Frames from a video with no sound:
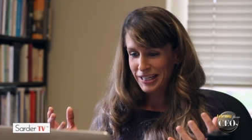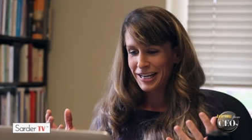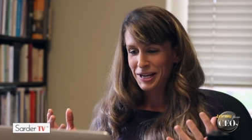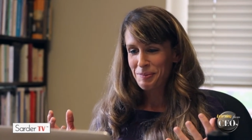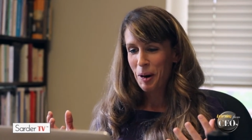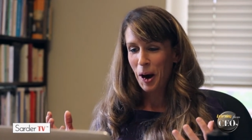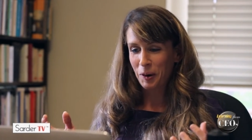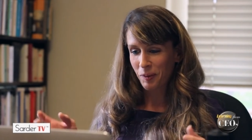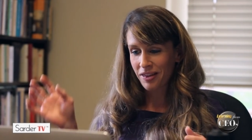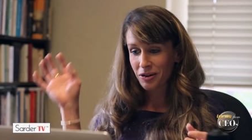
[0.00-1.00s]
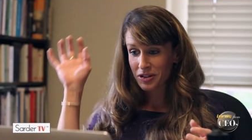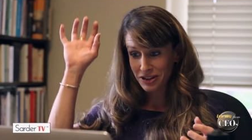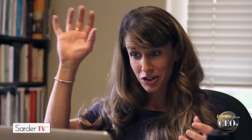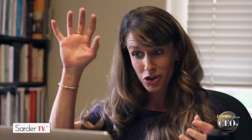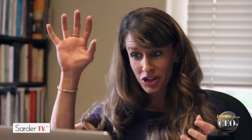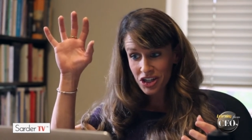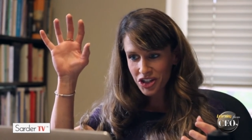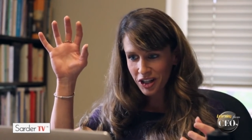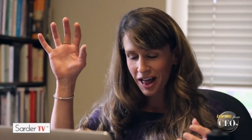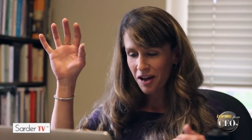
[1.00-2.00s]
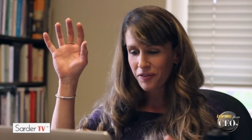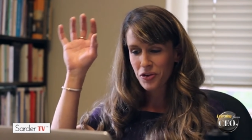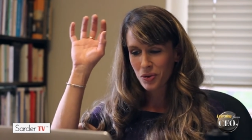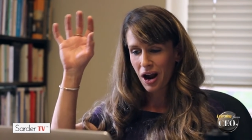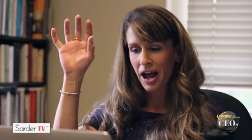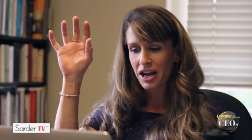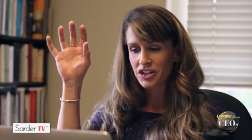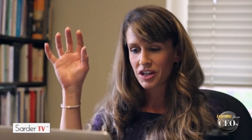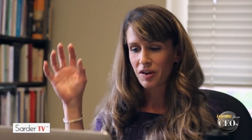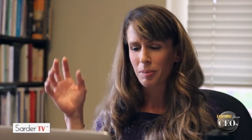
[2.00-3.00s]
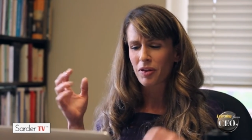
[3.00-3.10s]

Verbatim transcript: needed a model, right? There's like the traditional alphas who are high achieving,